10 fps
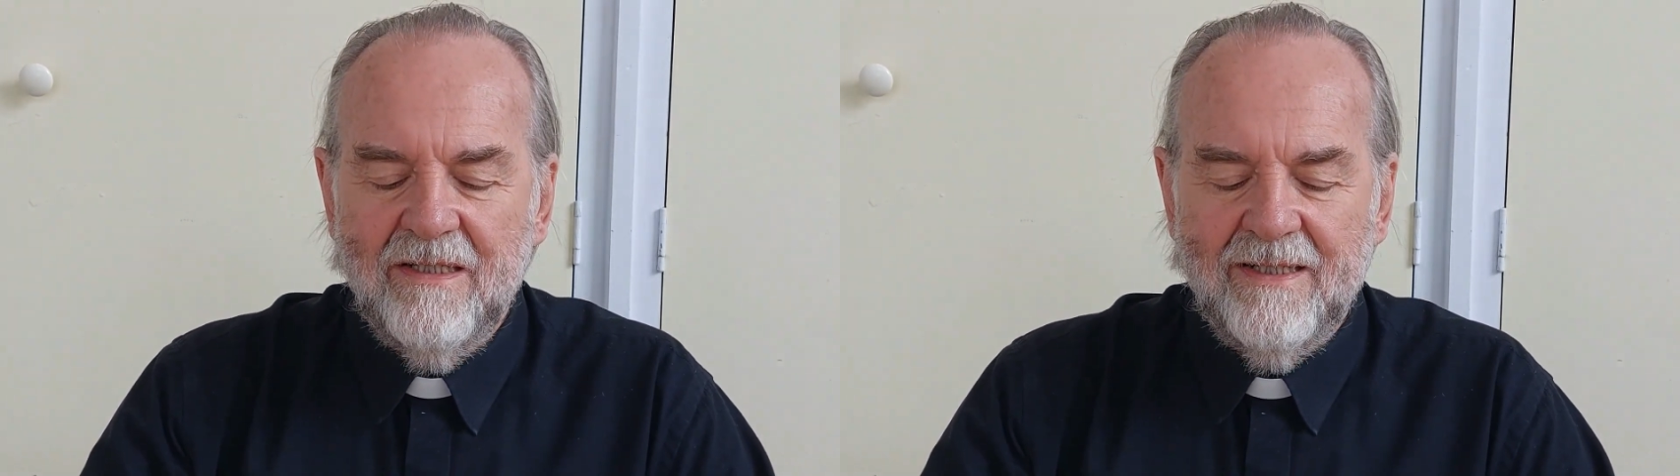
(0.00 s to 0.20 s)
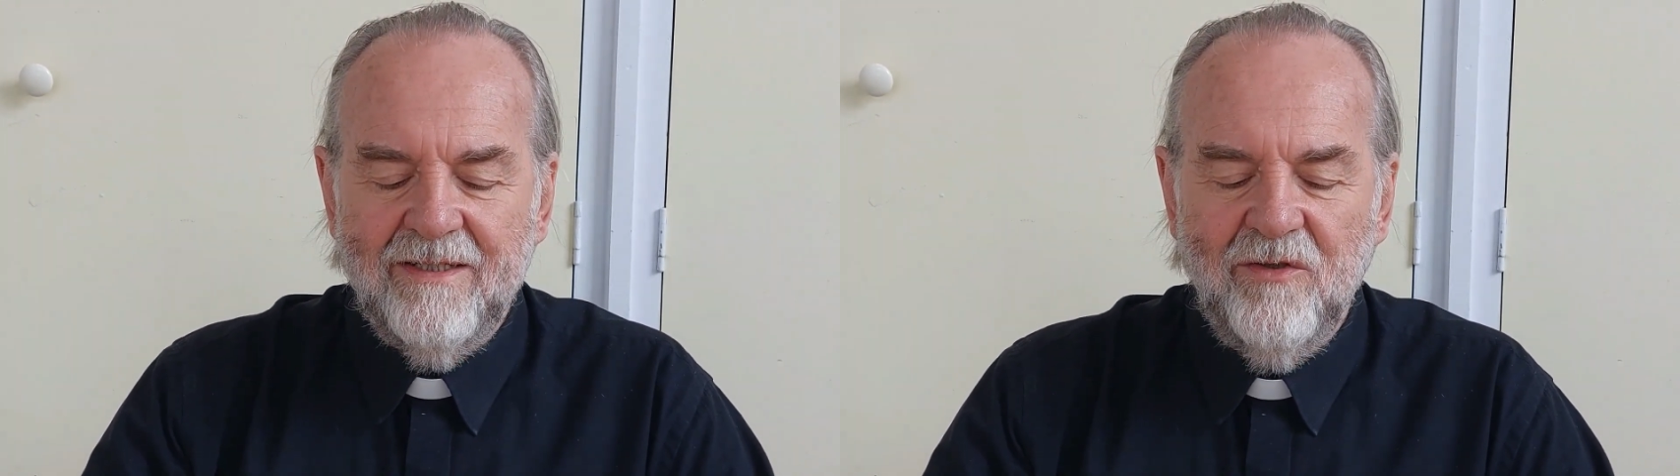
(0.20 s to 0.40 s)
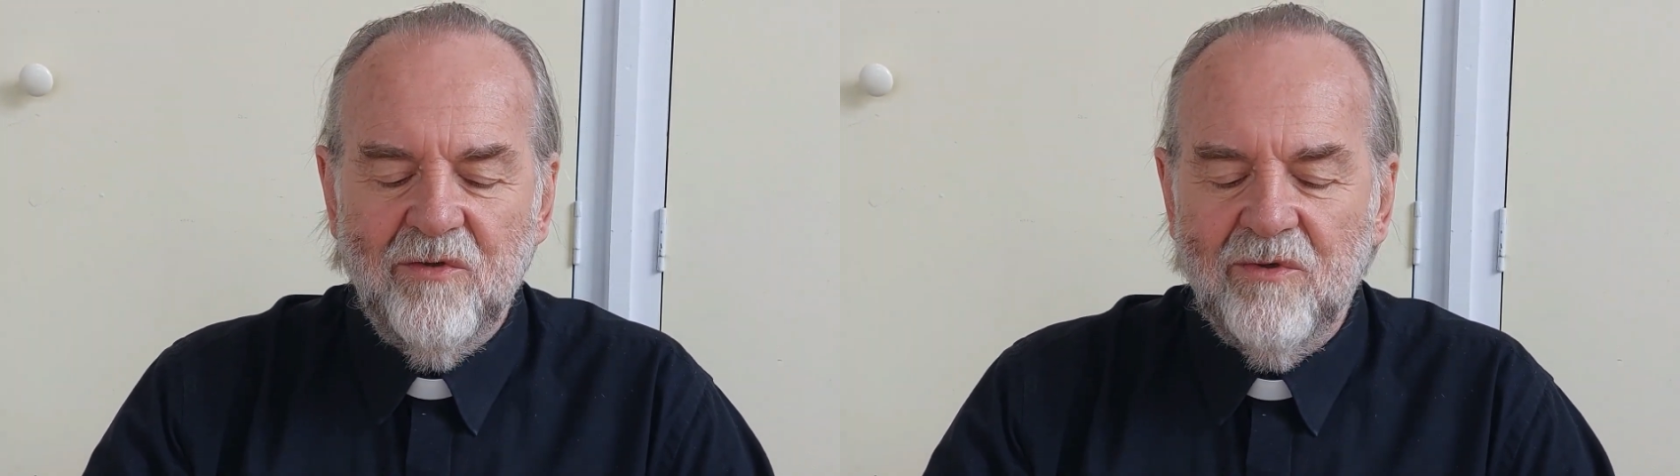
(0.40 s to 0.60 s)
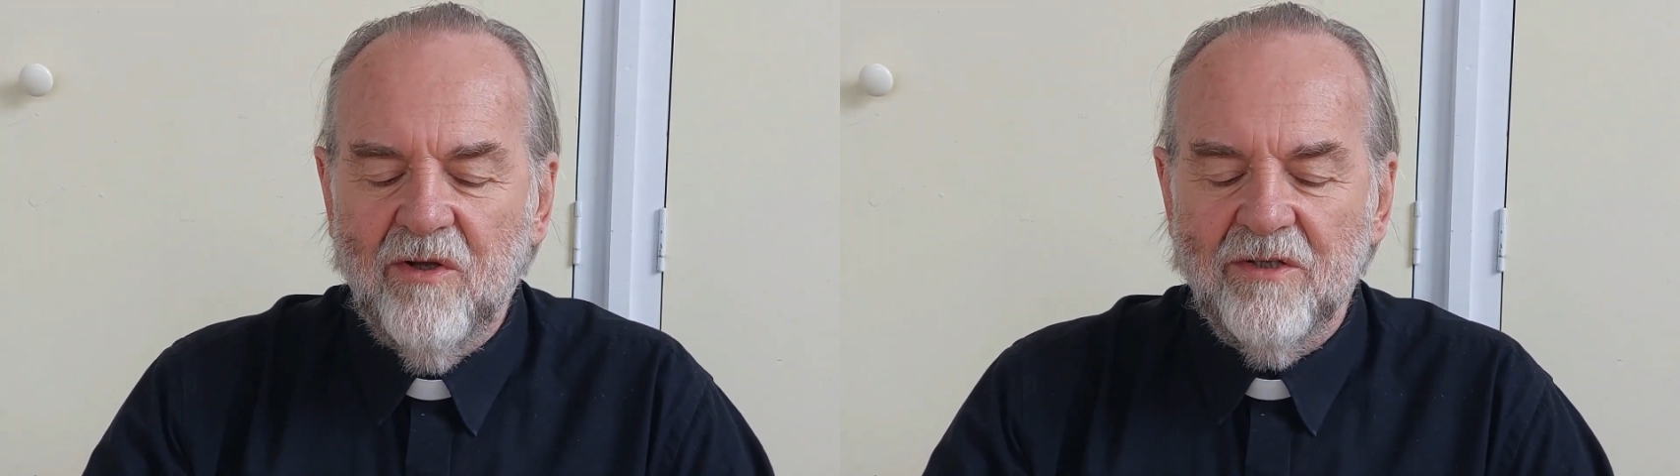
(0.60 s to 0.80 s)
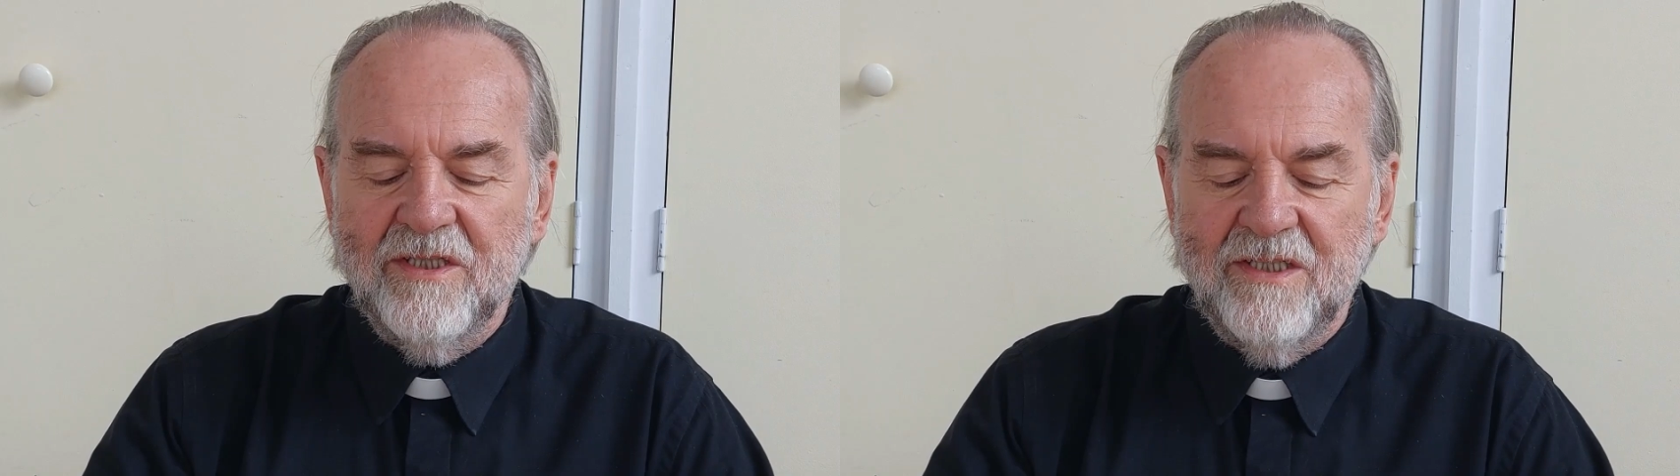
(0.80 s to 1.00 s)
and in
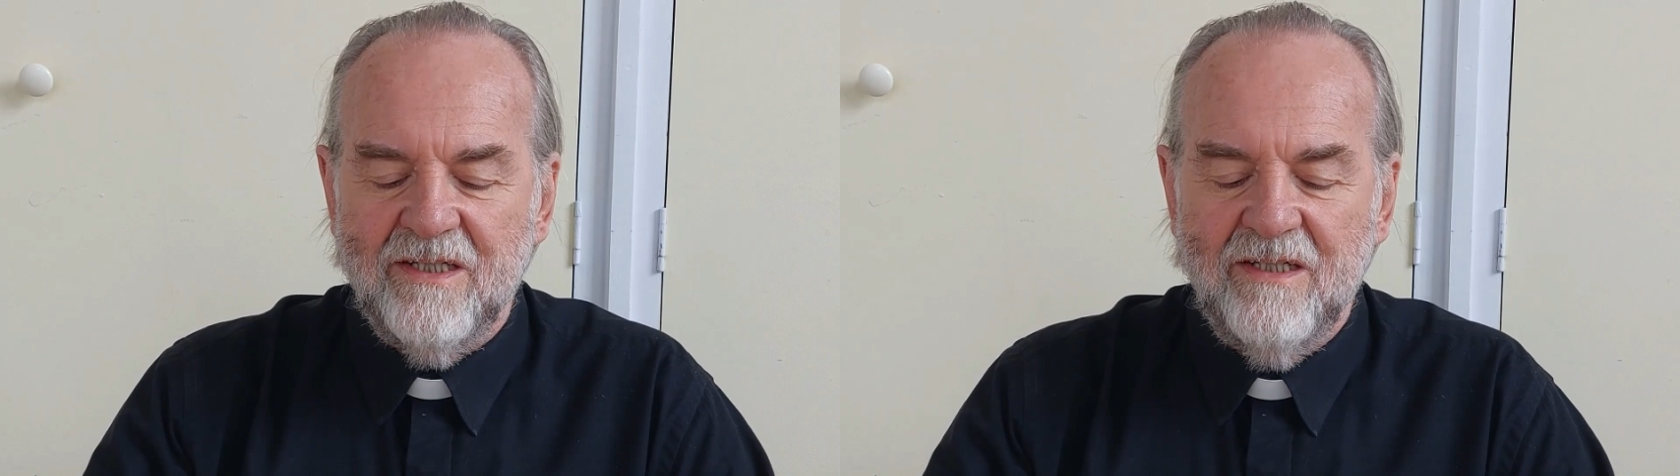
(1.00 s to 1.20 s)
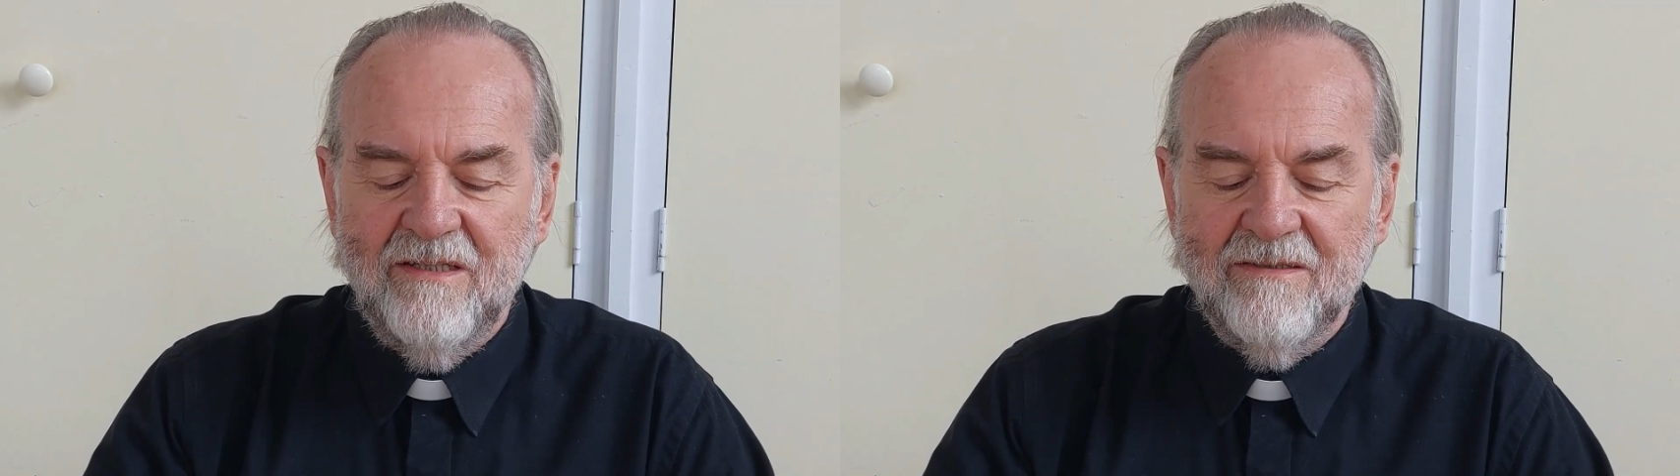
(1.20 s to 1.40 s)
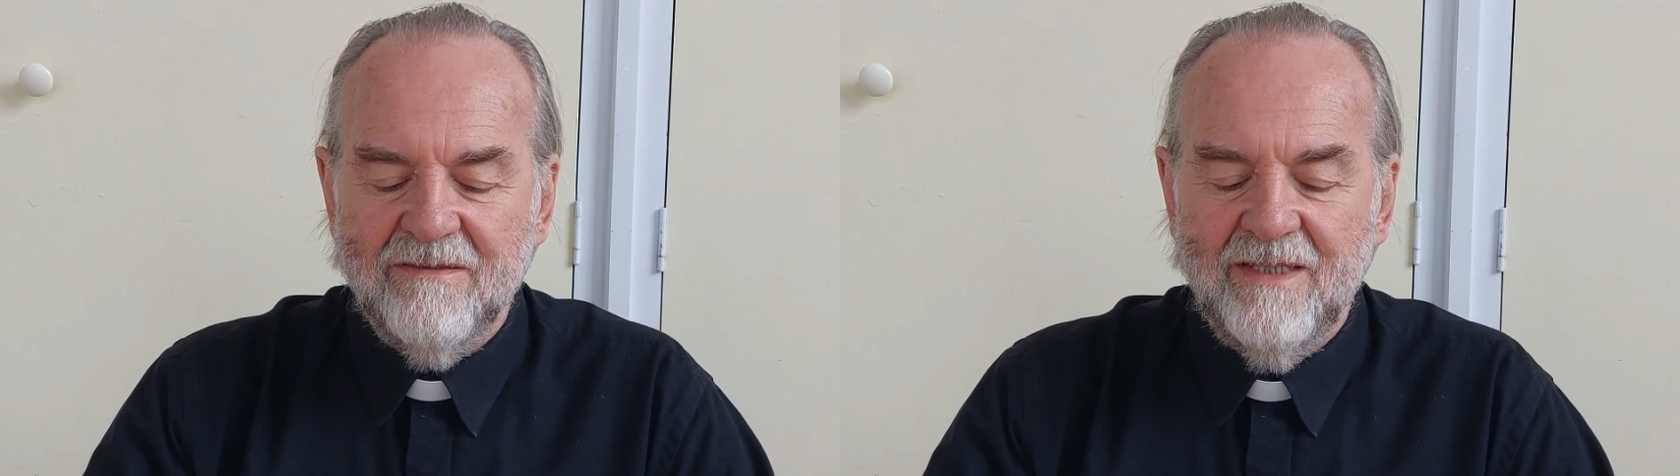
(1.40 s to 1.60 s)
all honesty,